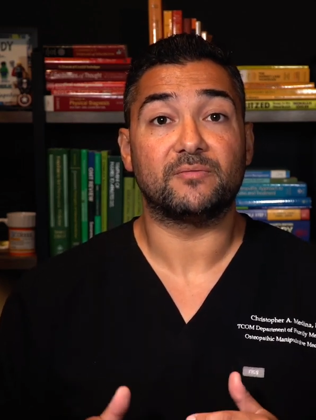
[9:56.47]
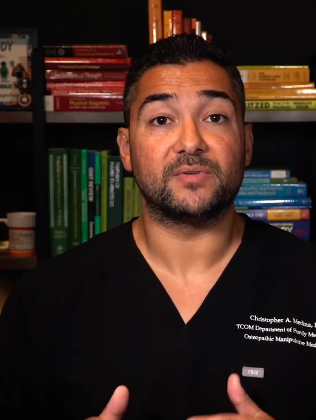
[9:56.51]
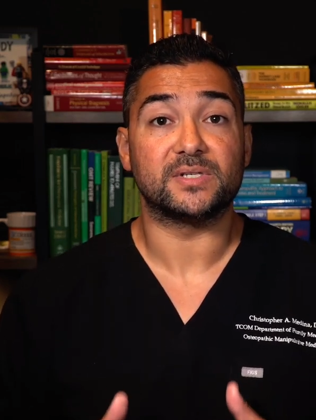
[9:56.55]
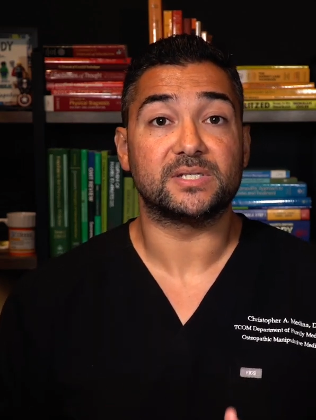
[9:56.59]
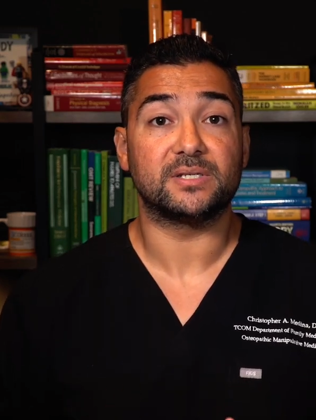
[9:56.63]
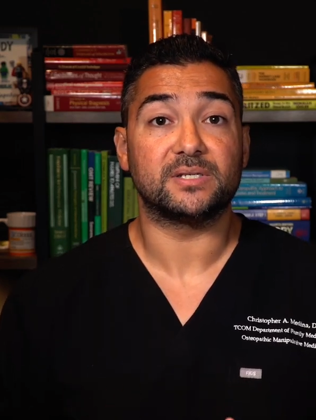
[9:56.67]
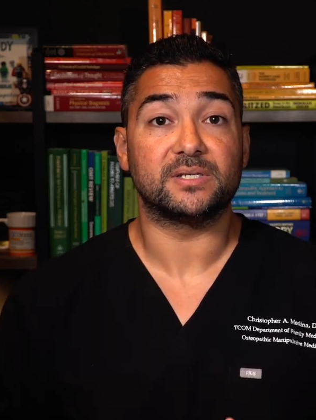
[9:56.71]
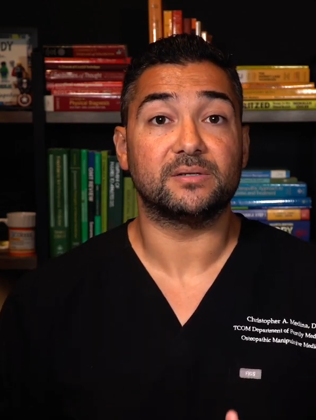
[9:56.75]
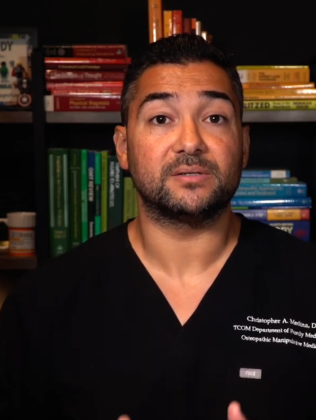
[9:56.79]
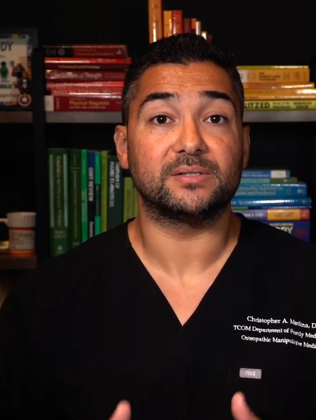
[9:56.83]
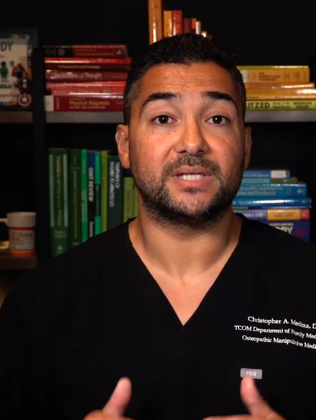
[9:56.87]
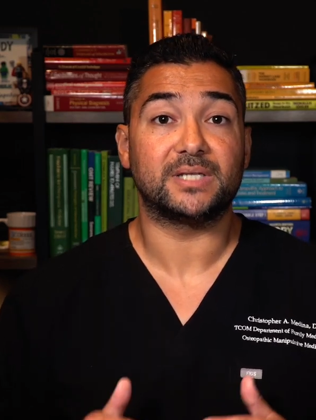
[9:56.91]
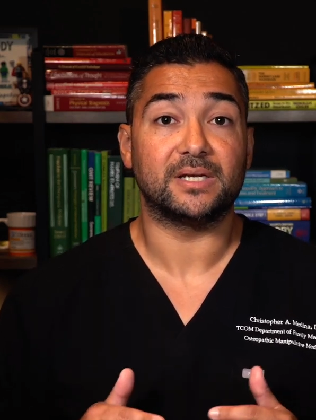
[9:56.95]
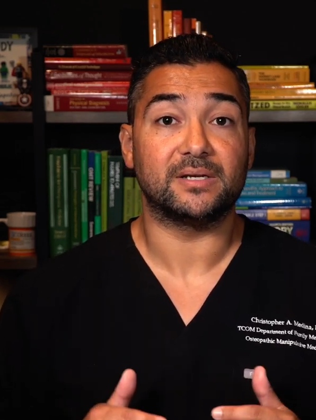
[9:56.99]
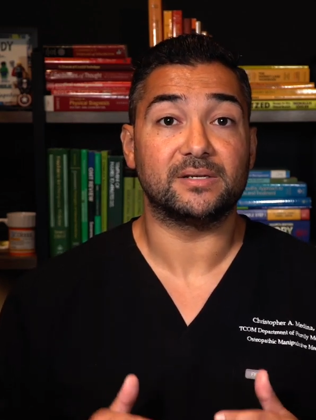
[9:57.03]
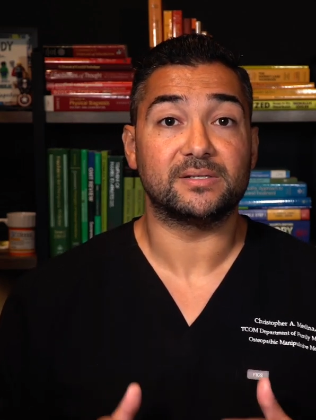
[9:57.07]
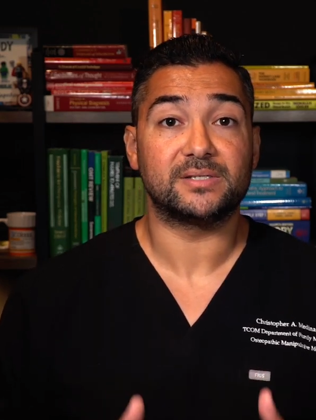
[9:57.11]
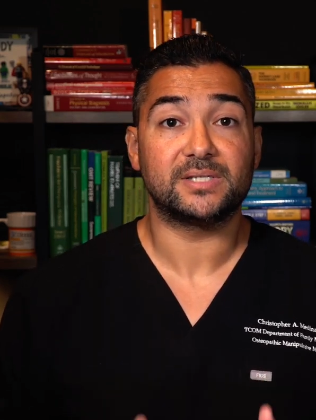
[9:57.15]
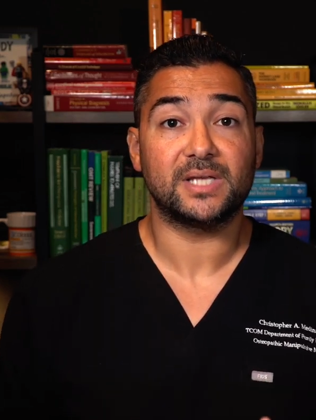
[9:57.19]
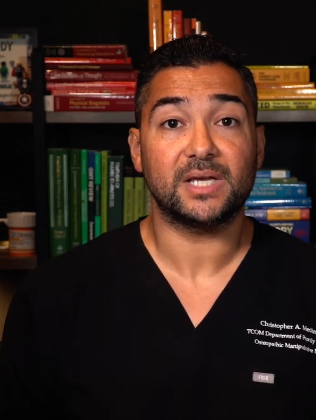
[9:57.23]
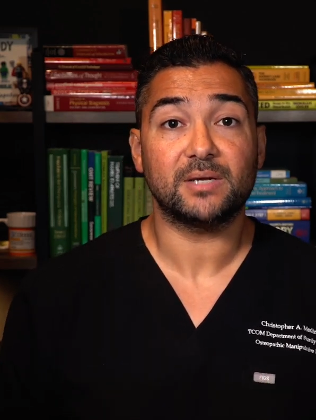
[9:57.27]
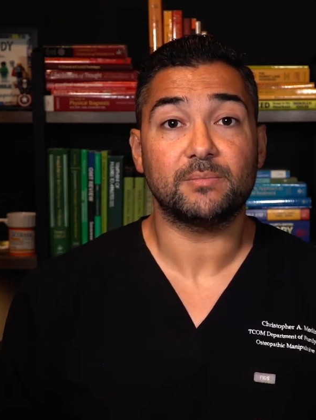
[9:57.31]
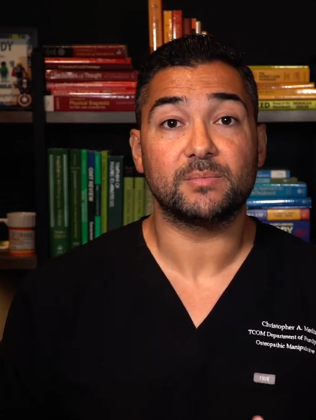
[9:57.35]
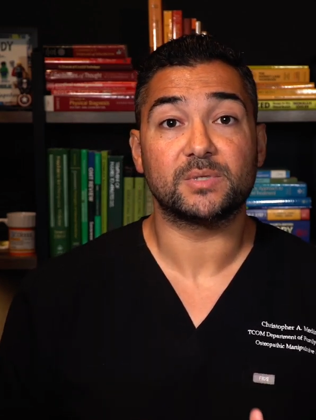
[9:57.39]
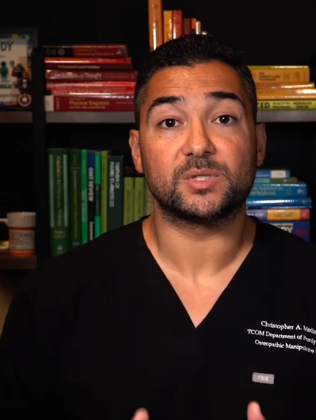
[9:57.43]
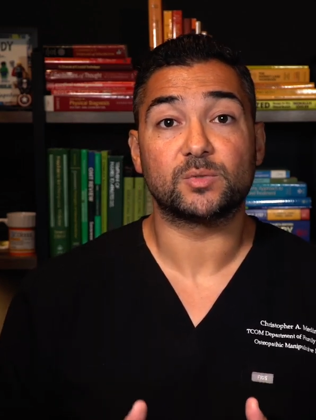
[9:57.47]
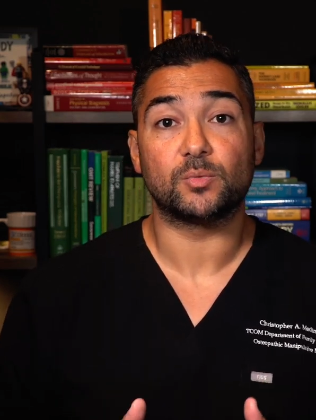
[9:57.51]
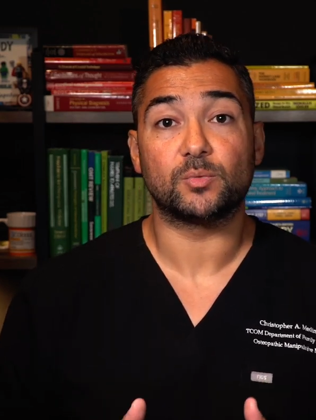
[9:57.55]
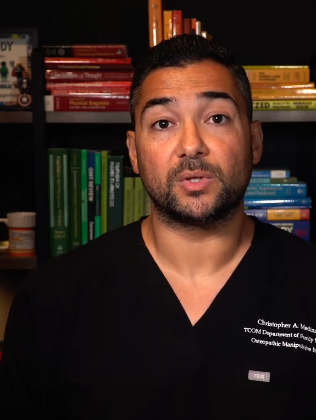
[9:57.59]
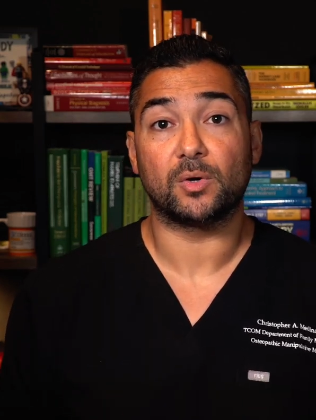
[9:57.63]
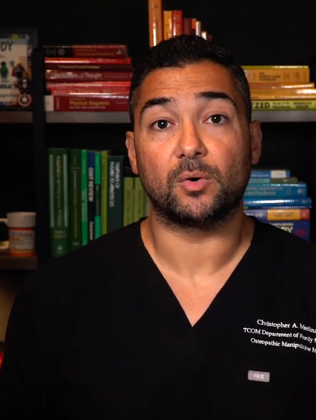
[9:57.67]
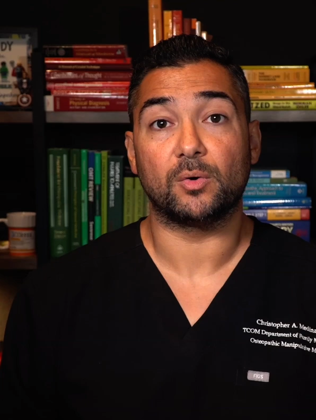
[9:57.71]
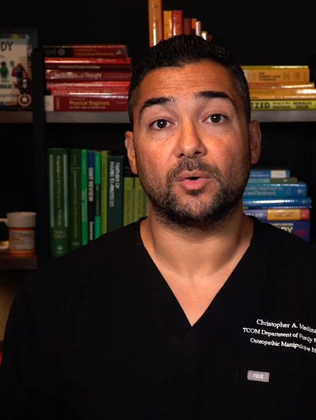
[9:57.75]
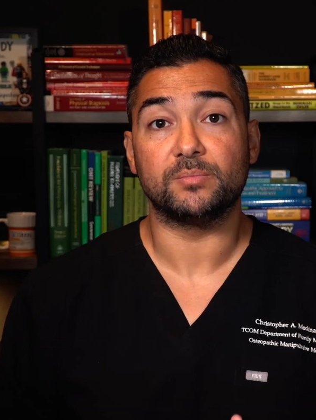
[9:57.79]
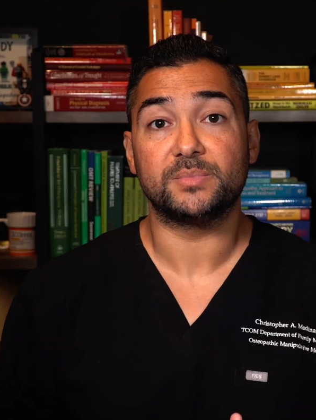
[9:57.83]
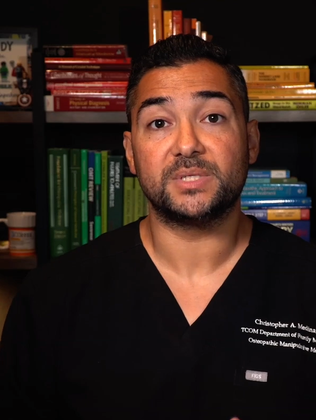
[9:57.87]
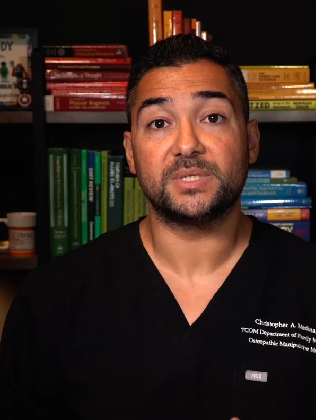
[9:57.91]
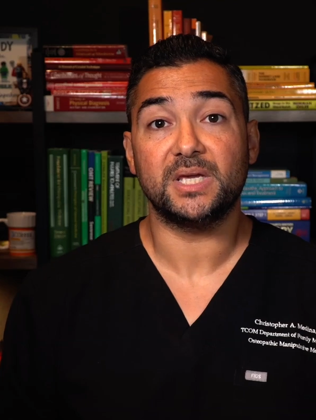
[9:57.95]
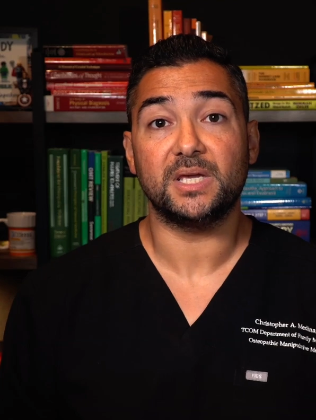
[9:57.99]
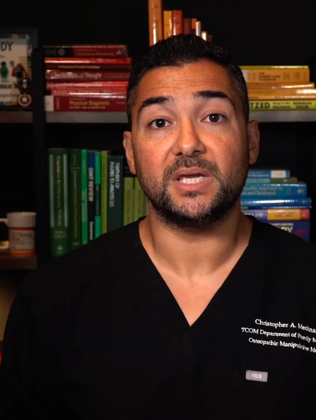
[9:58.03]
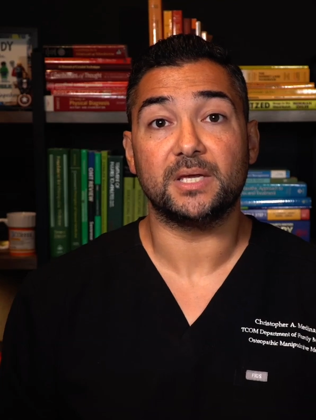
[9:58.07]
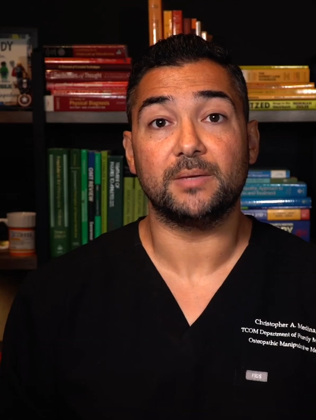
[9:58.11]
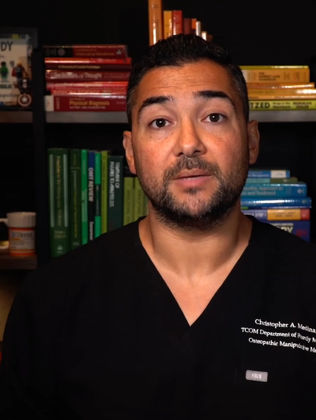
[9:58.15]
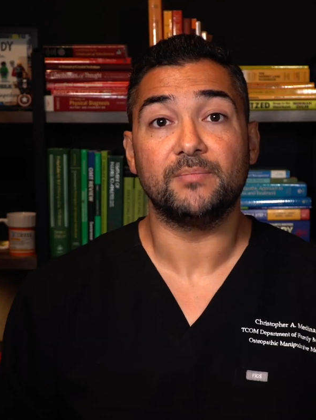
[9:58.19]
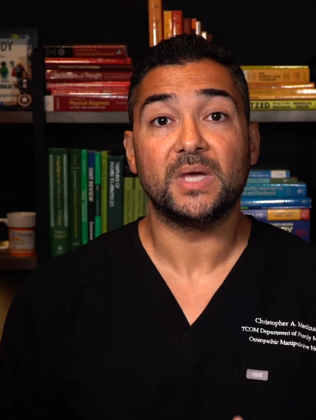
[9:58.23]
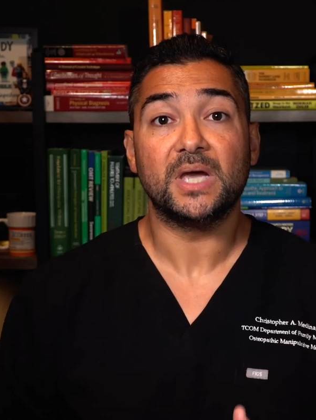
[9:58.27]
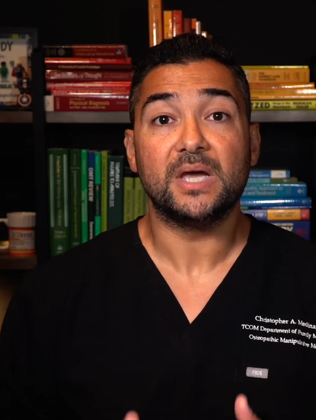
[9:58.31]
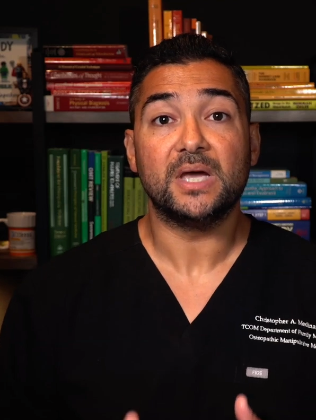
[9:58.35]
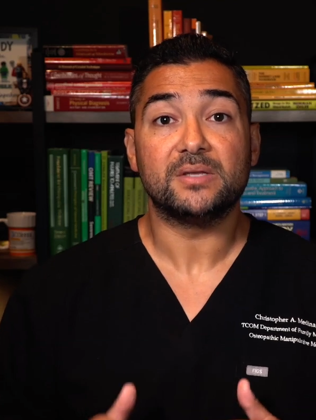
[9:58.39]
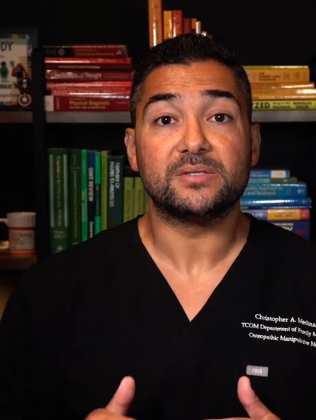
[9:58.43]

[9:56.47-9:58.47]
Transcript: facilitated segments with OMT